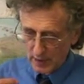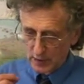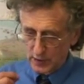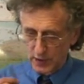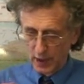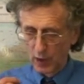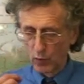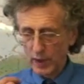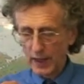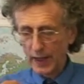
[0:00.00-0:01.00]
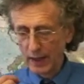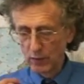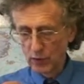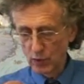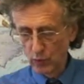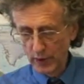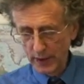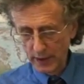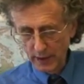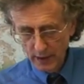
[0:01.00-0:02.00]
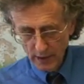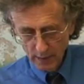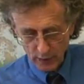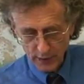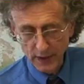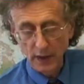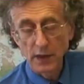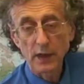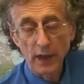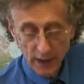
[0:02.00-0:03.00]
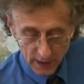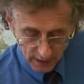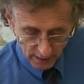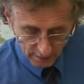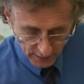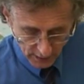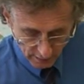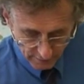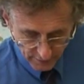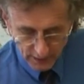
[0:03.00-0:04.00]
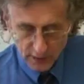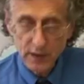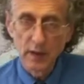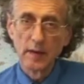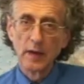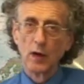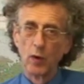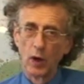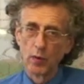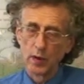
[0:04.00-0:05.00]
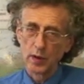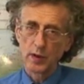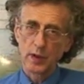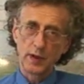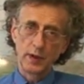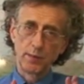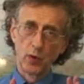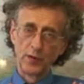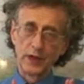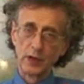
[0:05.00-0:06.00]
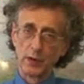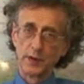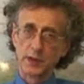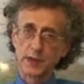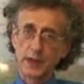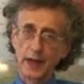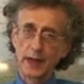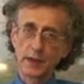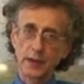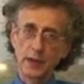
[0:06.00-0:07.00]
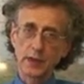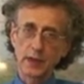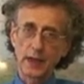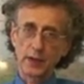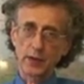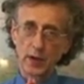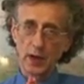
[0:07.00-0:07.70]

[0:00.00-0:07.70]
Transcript: So how do we predict any of these effects? Well, an important thing to understand is that there